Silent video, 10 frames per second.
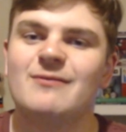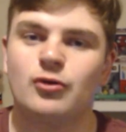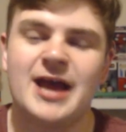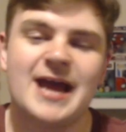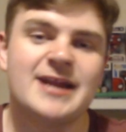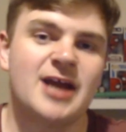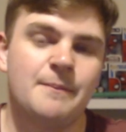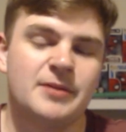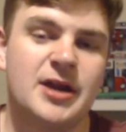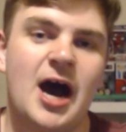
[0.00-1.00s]
would end
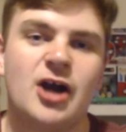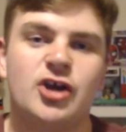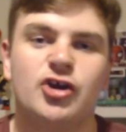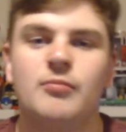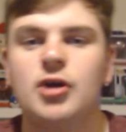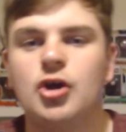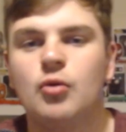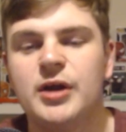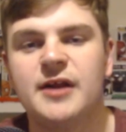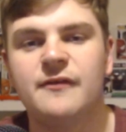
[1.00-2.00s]
up in Arkham
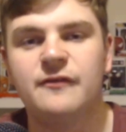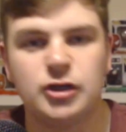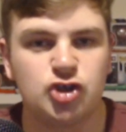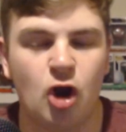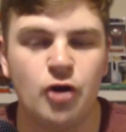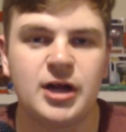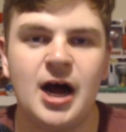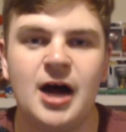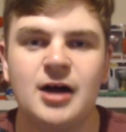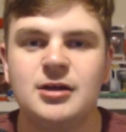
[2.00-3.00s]
with the
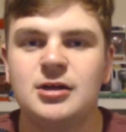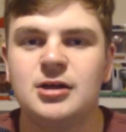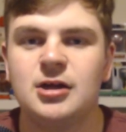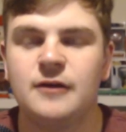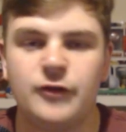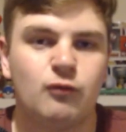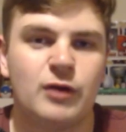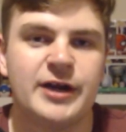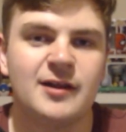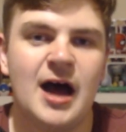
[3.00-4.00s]
Joker, the
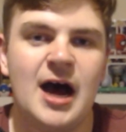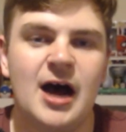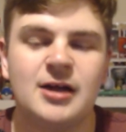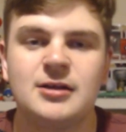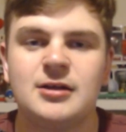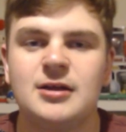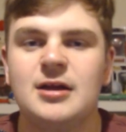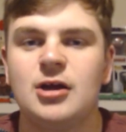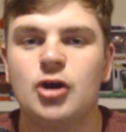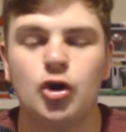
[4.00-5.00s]
Riddler,
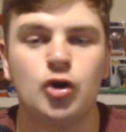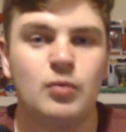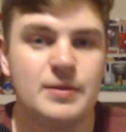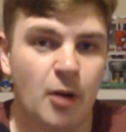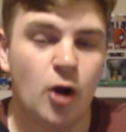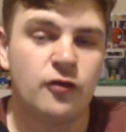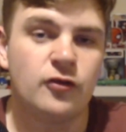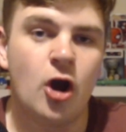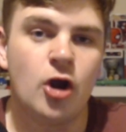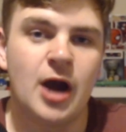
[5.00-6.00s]
who we both
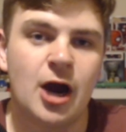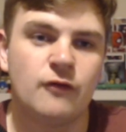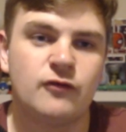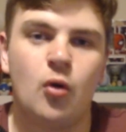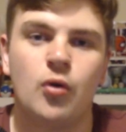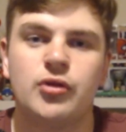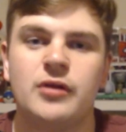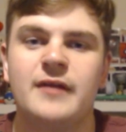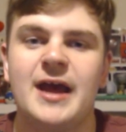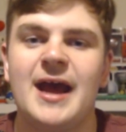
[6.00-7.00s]
know are of course
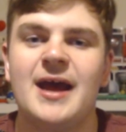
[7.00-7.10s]
in there,